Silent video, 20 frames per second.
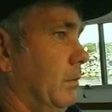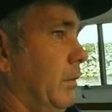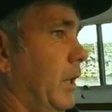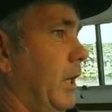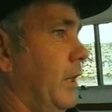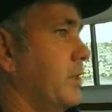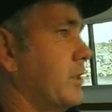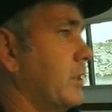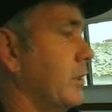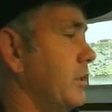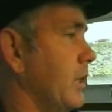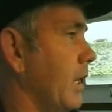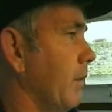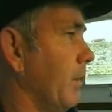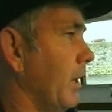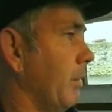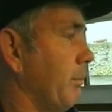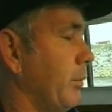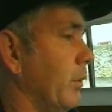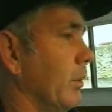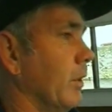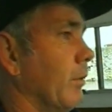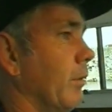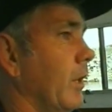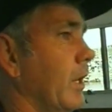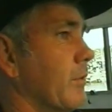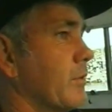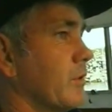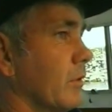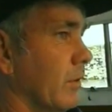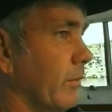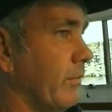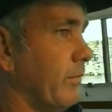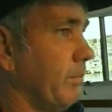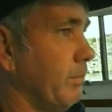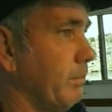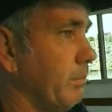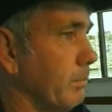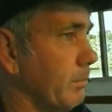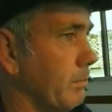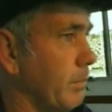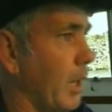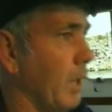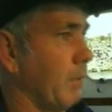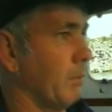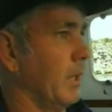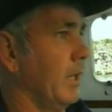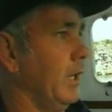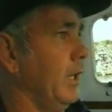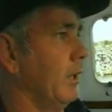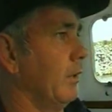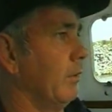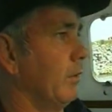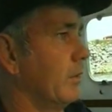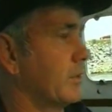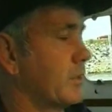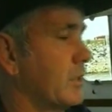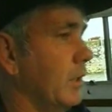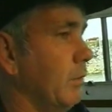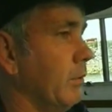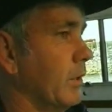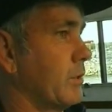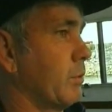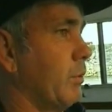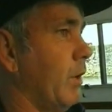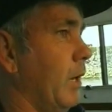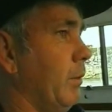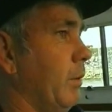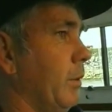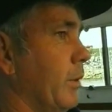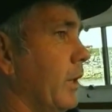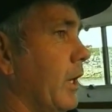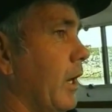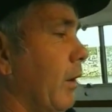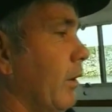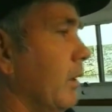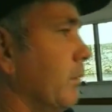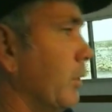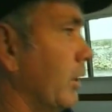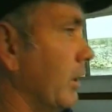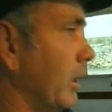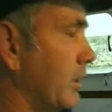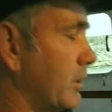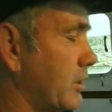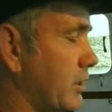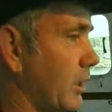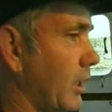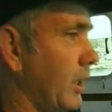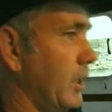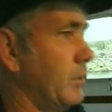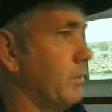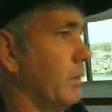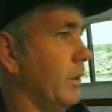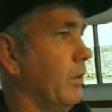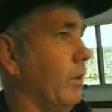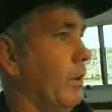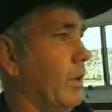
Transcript: Managed to jump up, pull the revs off, poke my head to see which way we were going. By that stage we'd